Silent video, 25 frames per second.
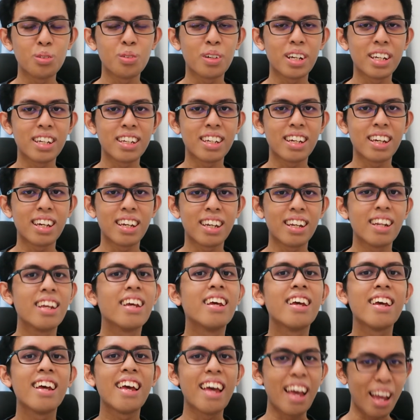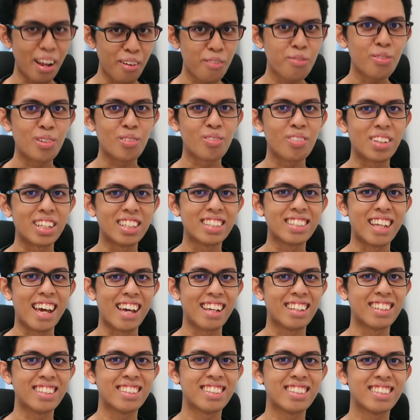ringgit and 50
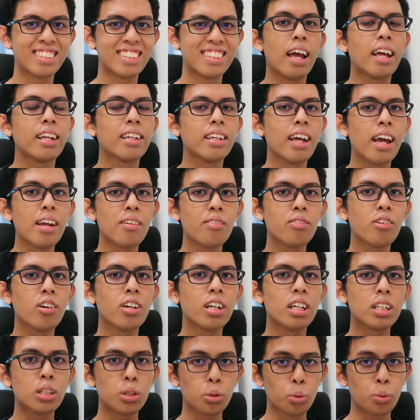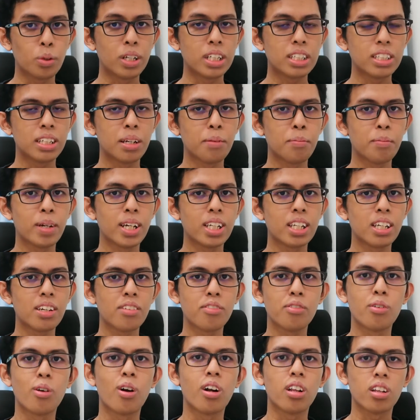cents. And then for the tuition
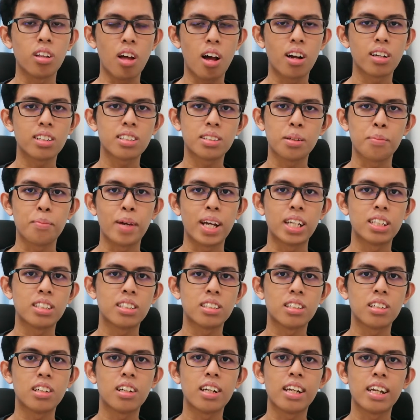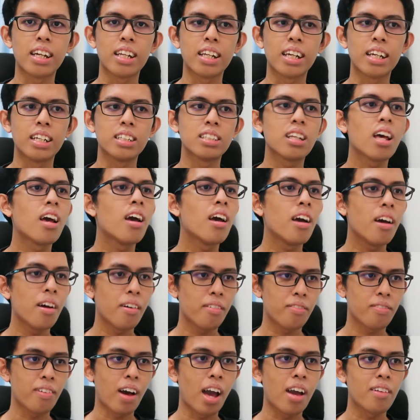money for a long semester, it is
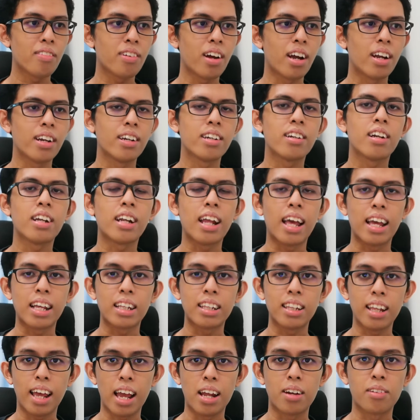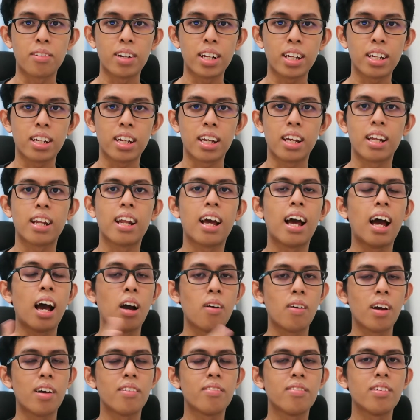510 ringgit.
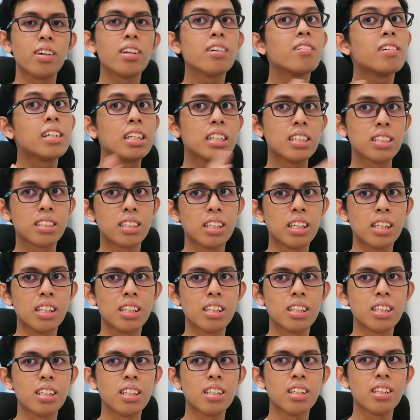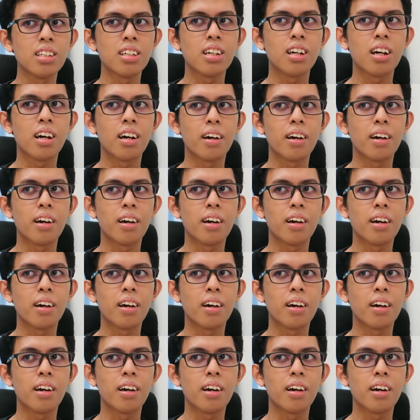However, recently,